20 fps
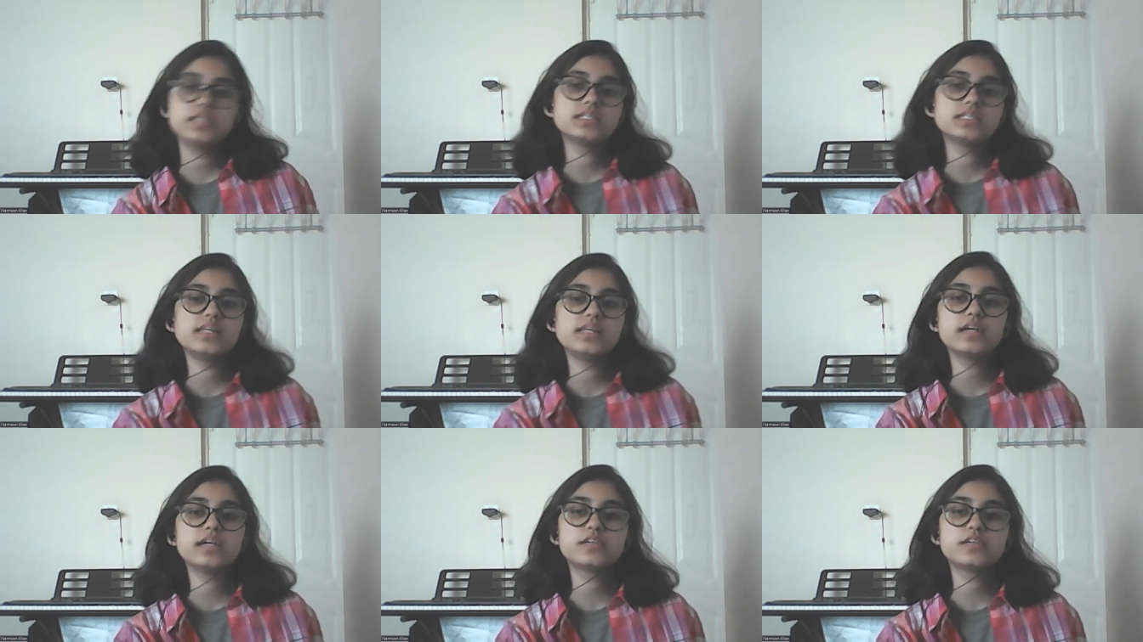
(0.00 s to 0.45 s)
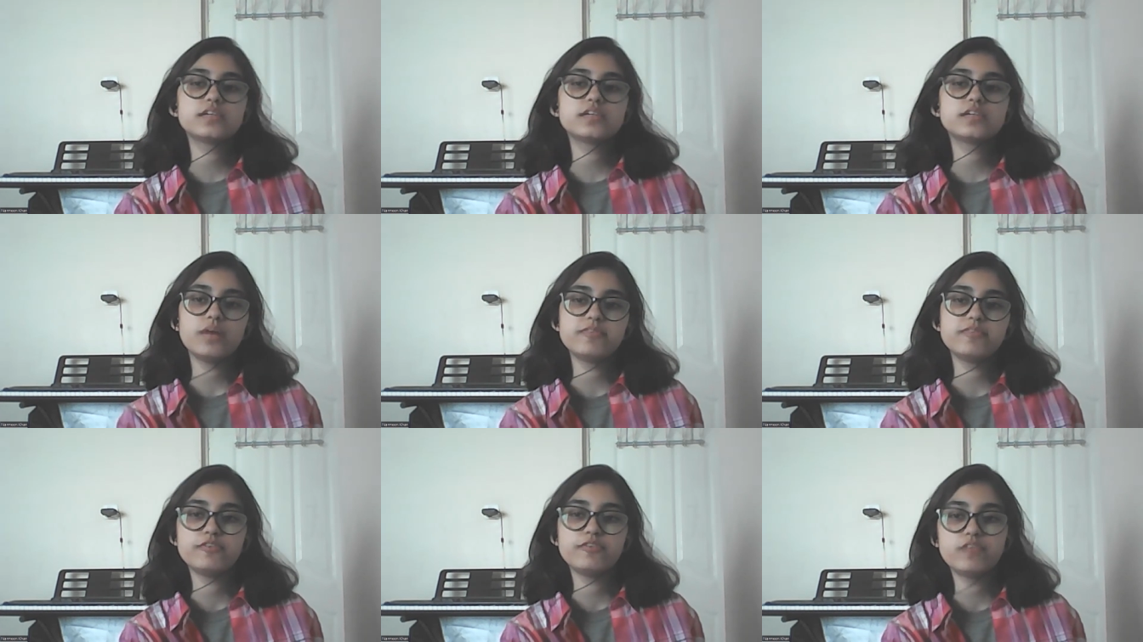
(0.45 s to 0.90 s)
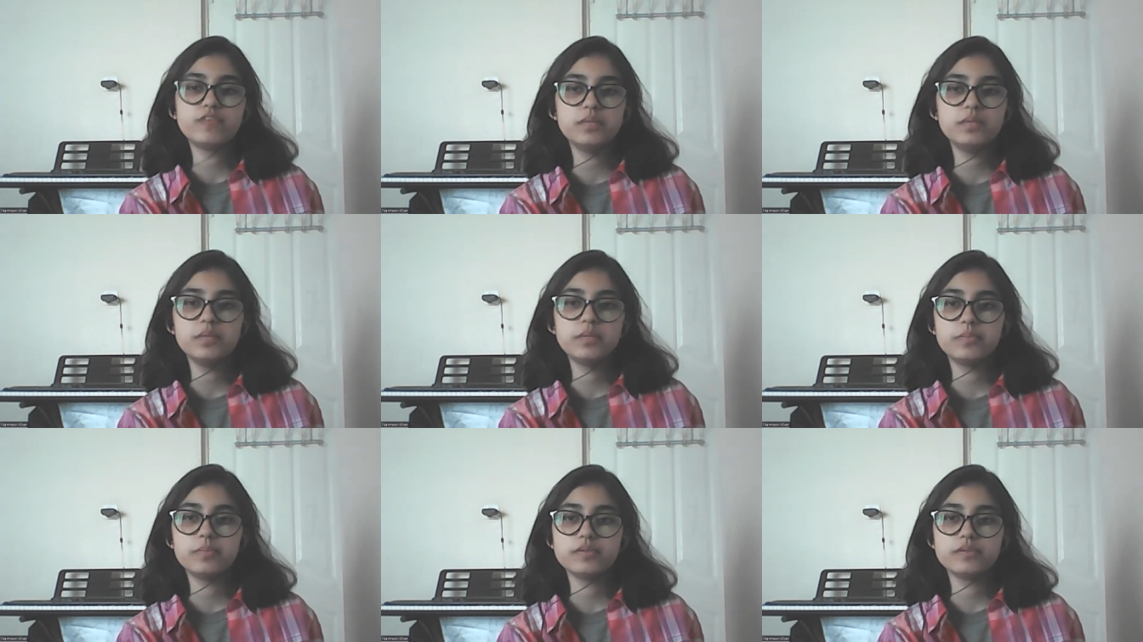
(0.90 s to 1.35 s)
They select top
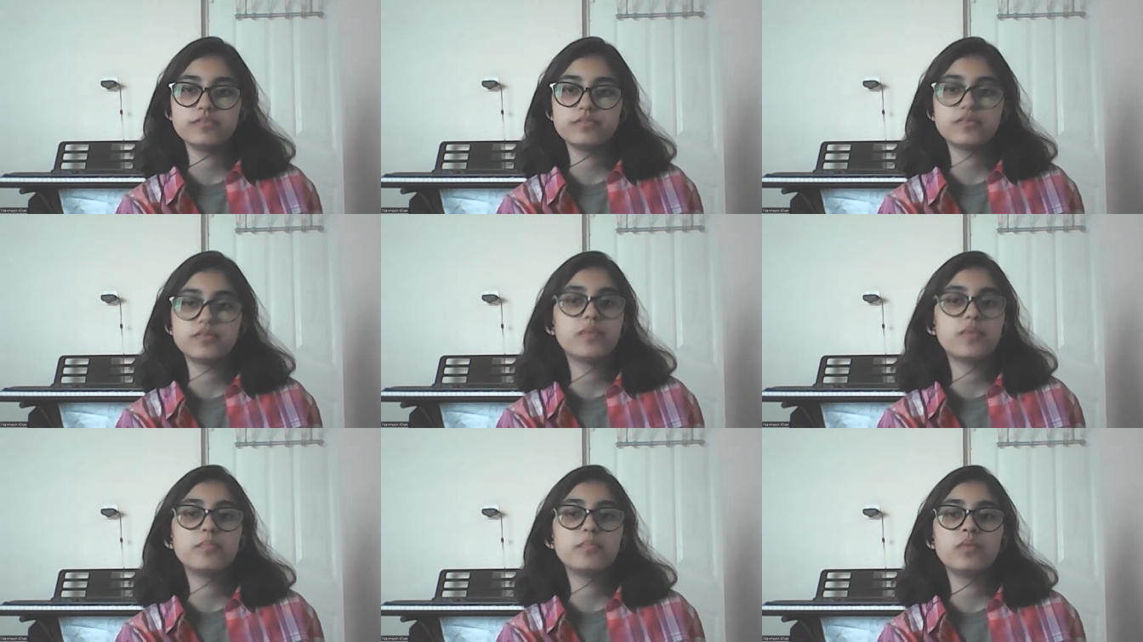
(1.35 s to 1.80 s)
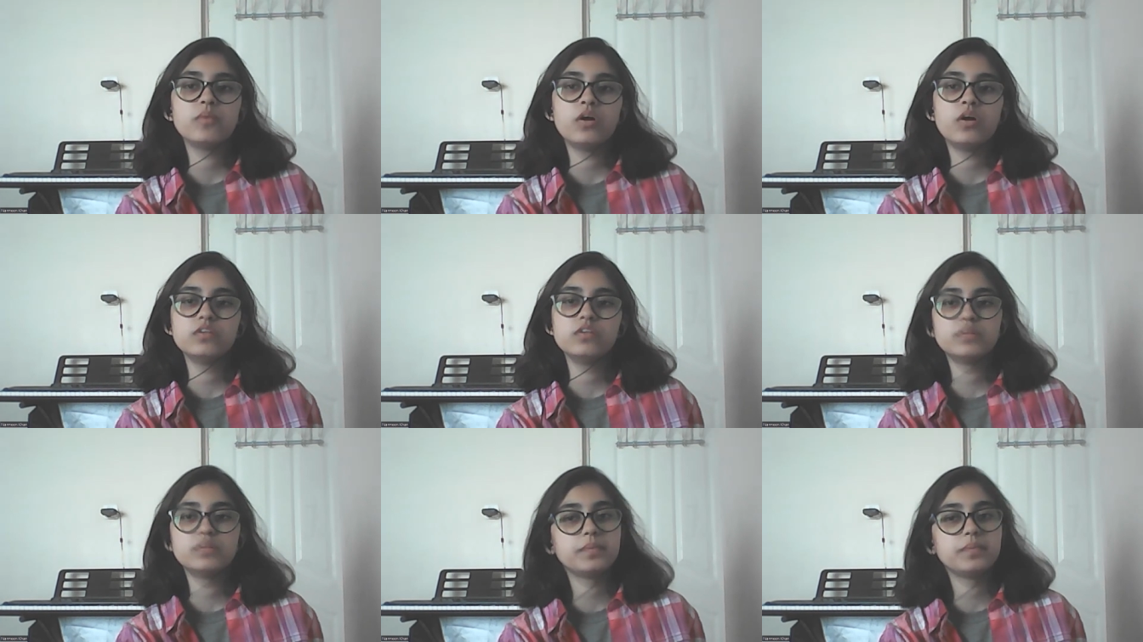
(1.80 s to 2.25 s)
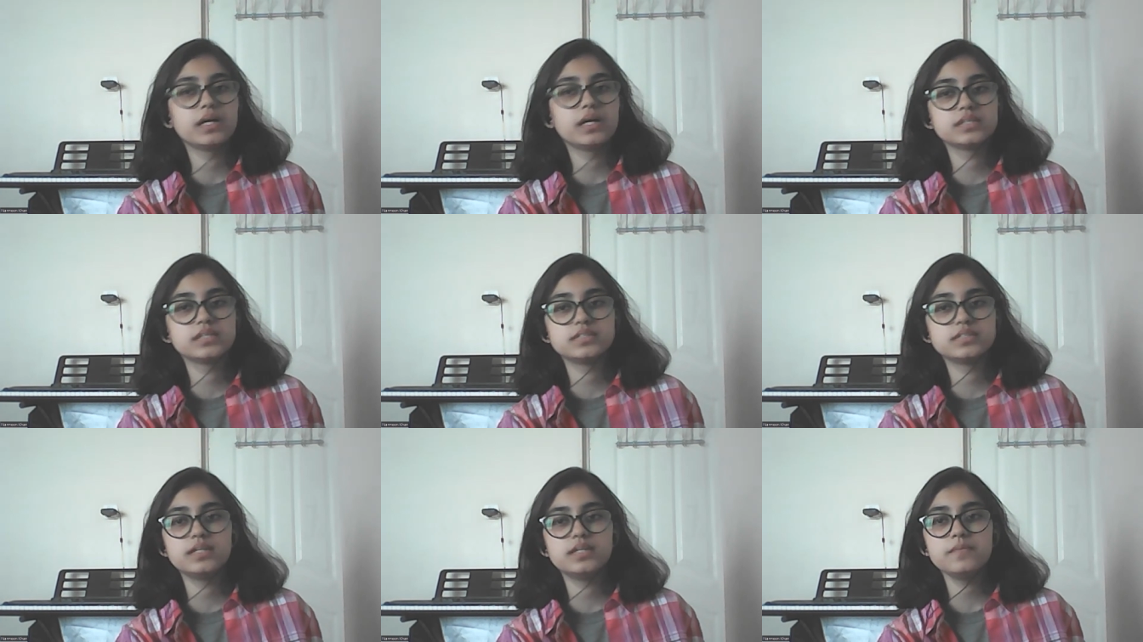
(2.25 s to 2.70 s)
fifty people from all over
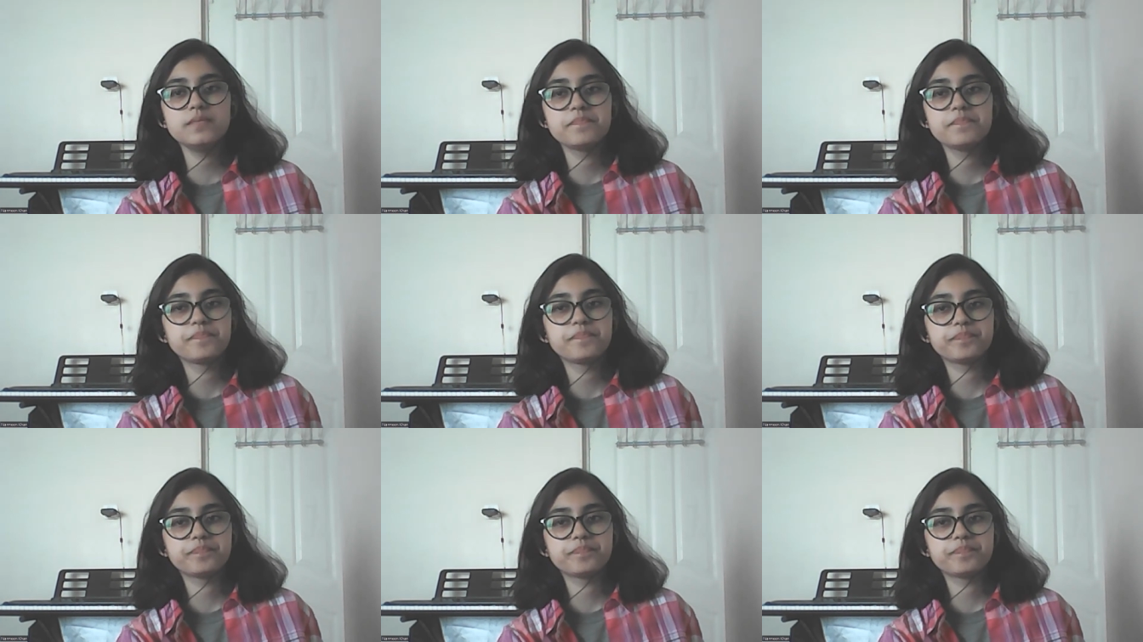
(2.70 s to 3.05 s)
Pakistan.